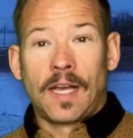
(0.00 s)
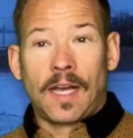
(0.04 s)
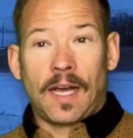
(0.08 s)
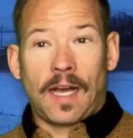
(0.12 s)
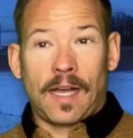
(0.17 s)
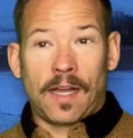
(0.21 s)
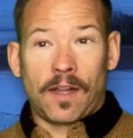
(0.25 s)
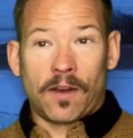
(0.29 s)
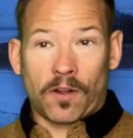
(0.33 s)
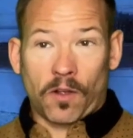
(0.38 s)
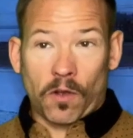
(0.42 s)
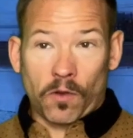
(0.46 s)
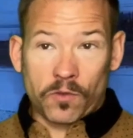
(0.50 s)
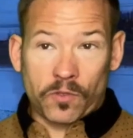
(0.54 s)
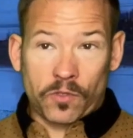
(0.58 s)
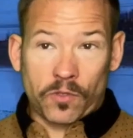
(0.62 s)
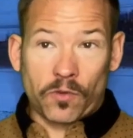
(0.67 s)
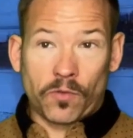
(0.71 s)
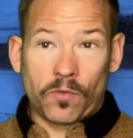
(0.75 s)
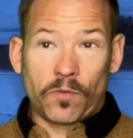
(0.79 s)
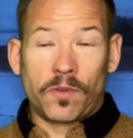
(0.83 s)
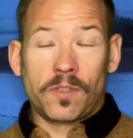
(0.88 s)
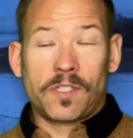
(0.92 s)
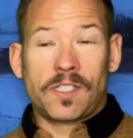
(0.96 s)
It goes
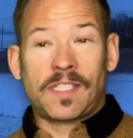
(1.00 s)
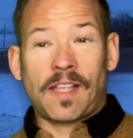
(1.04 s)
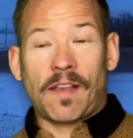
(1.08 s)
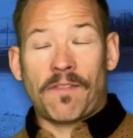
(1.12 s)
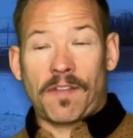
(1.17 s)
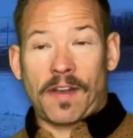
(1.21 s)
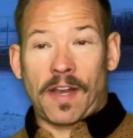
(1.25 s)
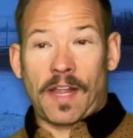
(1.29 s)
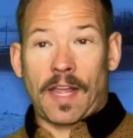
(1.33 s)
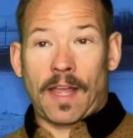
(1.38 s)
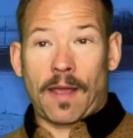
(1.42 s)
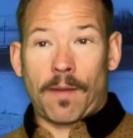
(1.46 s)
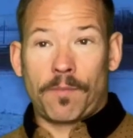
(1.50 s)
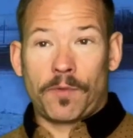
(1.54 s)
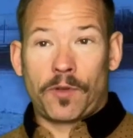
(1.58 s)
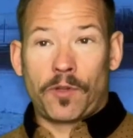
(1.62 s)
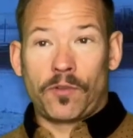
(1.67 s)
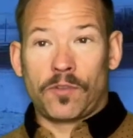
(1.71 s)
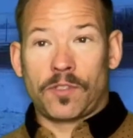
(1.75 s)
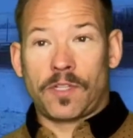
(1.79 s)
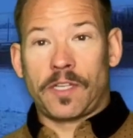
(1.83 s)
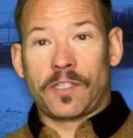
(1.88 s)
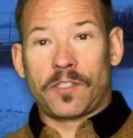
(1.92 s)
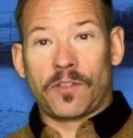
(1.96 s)
through 7 a.m.
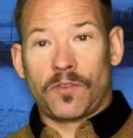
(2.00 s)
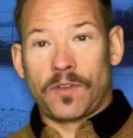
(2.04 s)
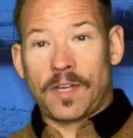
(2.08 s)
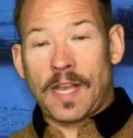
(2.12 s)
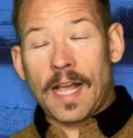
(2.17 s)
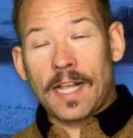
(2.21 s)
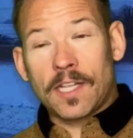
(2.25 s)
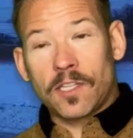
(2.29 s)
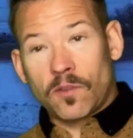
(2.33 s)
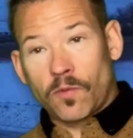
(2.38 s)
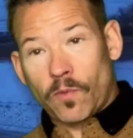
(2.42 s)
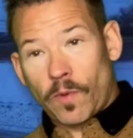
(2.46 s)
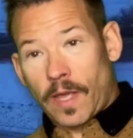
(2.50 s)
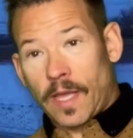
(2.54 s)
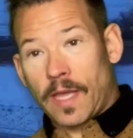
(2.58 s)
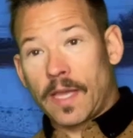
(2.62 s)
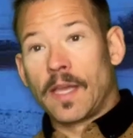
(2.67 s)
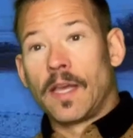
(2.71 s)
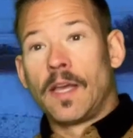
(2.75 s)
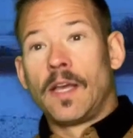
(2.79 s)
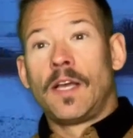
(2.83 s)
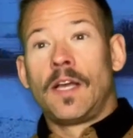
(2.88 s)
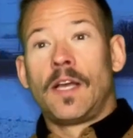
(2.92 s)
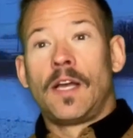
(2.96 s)
Tuesday. So next week,
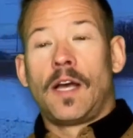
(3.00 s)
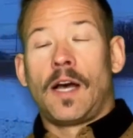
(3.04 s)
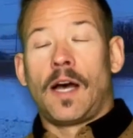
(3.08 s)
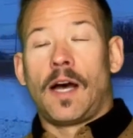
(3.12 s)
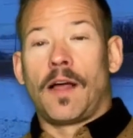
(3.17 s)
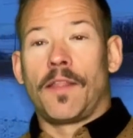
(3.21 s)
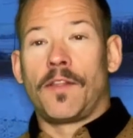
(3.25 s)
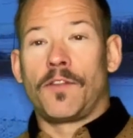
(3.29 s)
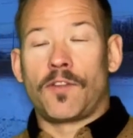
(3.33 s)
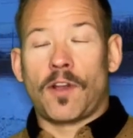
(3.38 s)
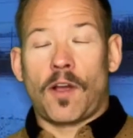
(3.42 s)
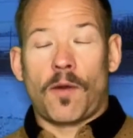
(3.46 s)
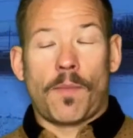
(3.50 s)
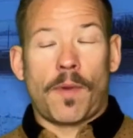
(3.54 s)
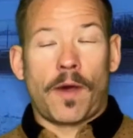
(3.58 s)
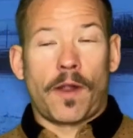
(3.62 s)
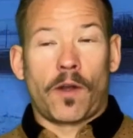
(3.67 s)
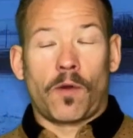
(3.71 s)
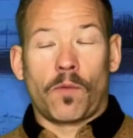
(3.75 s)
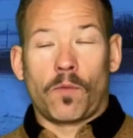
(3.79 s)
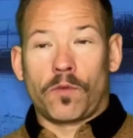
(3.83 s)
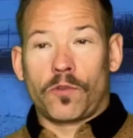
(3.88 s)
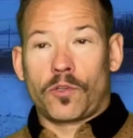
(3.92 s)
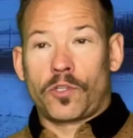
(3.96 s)
the drought
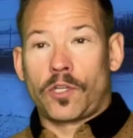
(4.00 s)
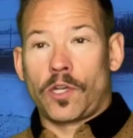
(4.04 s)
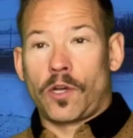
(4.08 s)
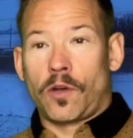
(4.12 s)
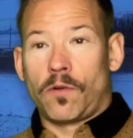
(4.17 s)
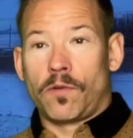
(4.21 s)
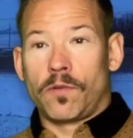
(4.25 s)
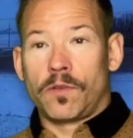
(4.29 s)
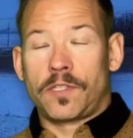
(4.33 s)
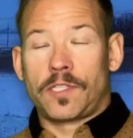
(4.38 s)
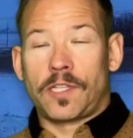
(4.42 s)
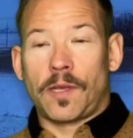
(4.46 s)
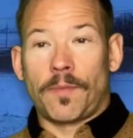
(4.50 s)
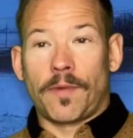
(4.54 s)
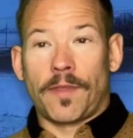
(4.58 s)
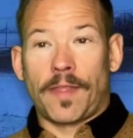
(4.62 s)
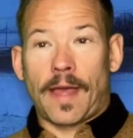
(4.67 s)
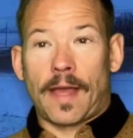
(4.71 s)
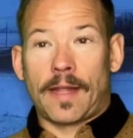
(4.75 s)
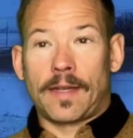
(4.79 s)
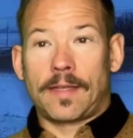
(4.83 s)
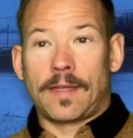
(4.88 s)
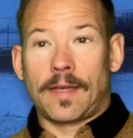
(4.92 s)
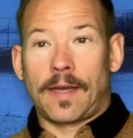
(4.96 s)
monitor will show some of
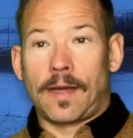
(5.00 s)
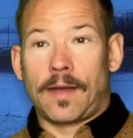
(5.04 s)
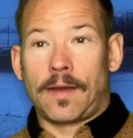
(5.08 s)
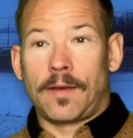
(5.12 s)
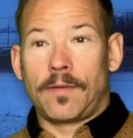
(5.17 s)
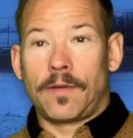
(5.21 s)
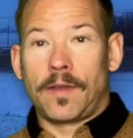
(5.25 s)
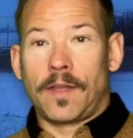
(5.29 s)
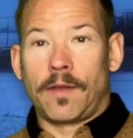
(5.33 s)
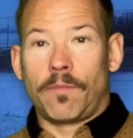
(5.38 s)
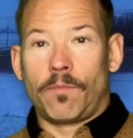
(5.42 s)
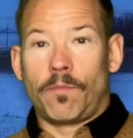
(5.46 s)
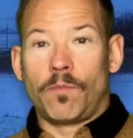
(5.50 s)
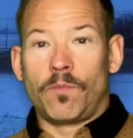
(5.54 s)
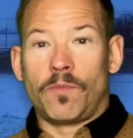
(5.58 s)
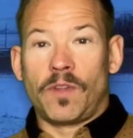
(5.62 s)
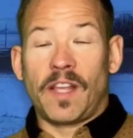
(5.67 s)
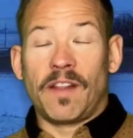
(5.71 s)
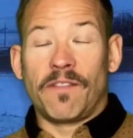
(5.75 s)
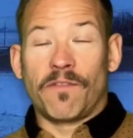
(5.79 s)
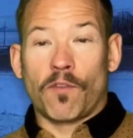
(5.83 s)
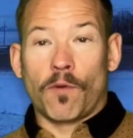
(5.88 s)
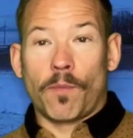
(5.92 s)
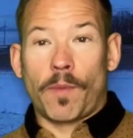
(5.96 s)
that
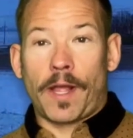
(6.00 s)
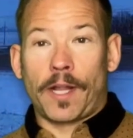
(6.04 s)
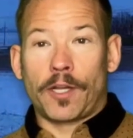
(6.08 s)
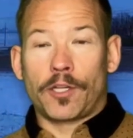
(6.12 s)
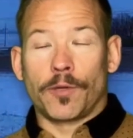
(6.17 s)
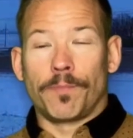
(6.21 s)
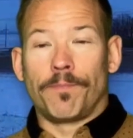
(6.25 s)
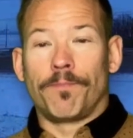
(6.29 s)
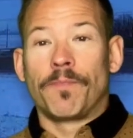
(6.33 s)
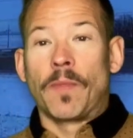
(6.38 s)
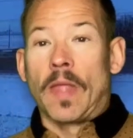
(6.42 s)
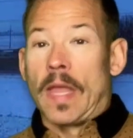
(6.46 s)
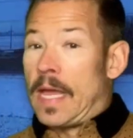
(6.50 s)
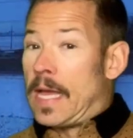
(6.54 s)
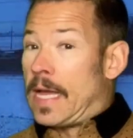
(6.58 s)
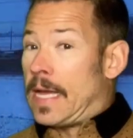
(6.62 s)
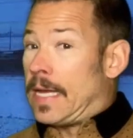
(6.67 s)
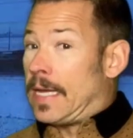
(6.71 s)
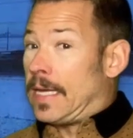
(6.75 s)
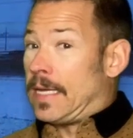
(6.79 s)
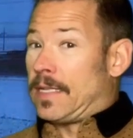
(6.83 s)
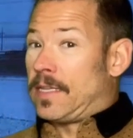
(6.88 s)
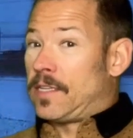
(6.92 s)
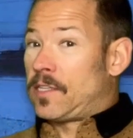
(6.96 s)
information.
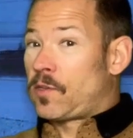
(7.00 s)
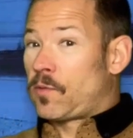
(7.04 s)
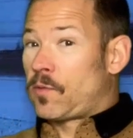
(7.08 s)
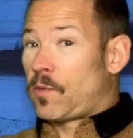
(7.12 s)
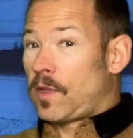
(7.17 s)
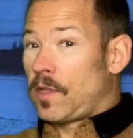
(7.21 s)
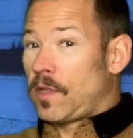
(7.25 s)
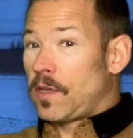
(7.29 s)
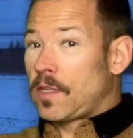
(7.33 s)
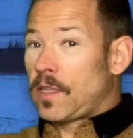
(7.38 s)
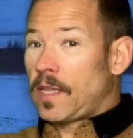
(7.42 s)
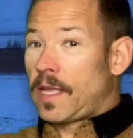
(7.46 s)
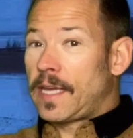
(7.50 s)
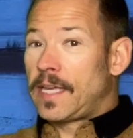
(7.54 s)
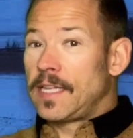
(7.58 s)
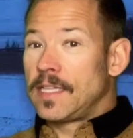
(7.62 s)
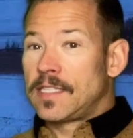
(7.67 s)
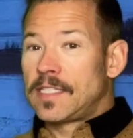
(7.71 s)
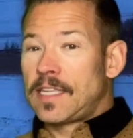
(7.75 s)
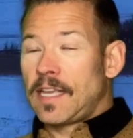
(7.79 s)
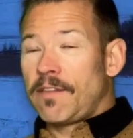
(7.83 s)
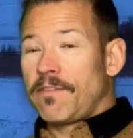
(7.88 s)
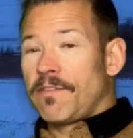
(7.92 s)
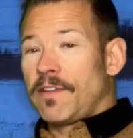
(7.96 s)
This is what it looked like in
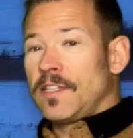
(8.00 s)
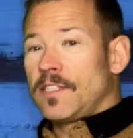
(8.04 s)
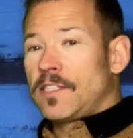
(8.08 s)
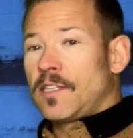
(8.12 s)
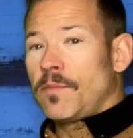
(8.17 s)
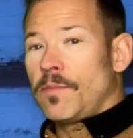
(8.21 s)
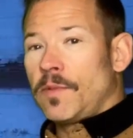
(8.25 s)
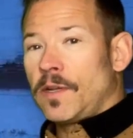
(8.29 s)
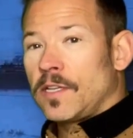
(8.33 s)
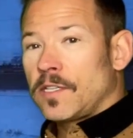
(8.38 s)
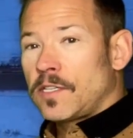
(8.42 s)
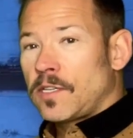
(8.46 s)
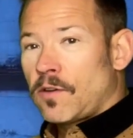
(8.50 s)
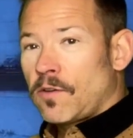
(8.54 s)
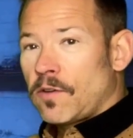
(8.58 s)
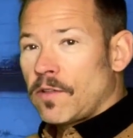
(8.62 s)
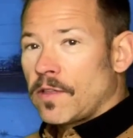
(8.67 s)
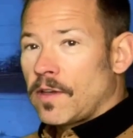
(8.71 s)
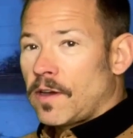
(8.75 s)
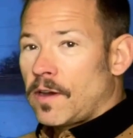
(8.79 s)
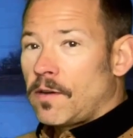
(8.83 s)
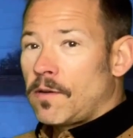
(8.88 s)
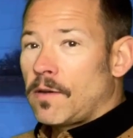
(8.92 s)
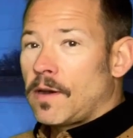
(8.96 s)
St. Vincent, Minnesota,
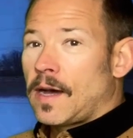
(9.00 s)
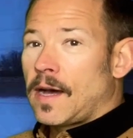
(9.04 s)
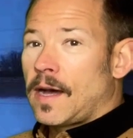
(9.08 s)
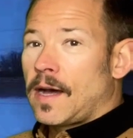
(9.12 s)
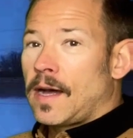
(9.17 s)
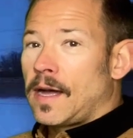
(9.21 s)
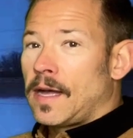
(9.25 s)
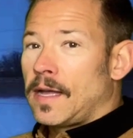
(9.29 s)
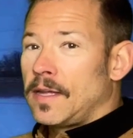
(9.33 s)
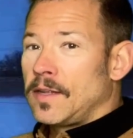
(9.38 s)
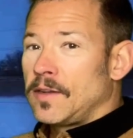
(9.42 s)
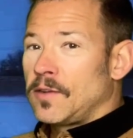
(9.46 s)
though.